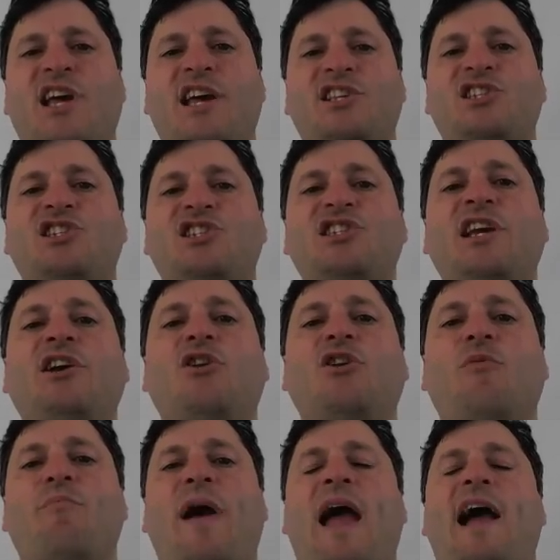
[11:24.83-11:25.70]
a
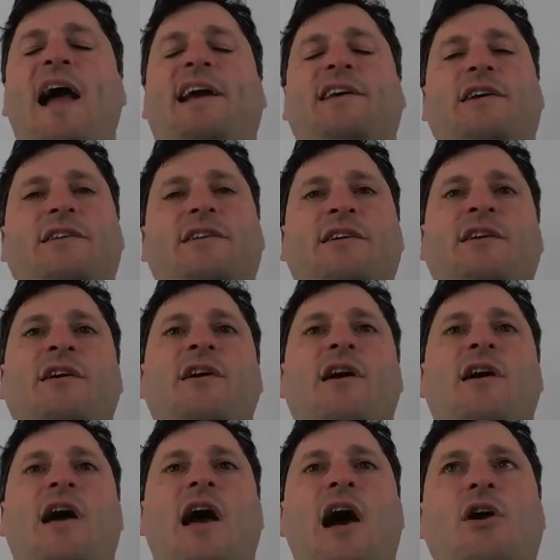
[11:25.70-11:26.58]
single packet
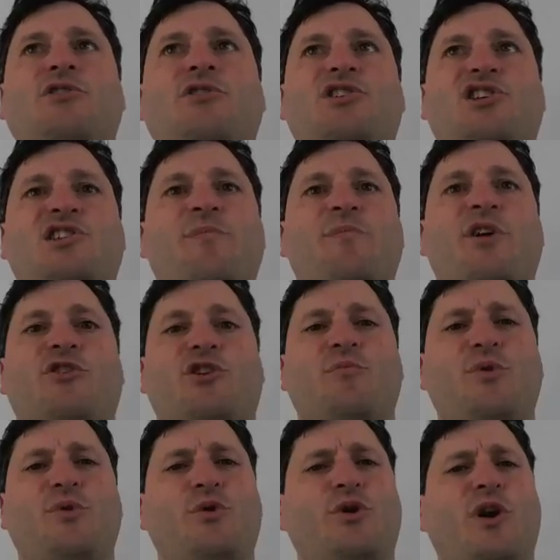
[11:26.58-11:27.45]
out to some other
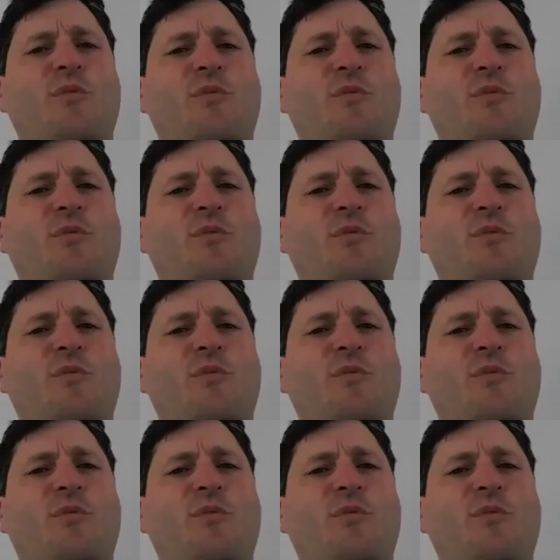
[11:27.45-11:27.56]
computer.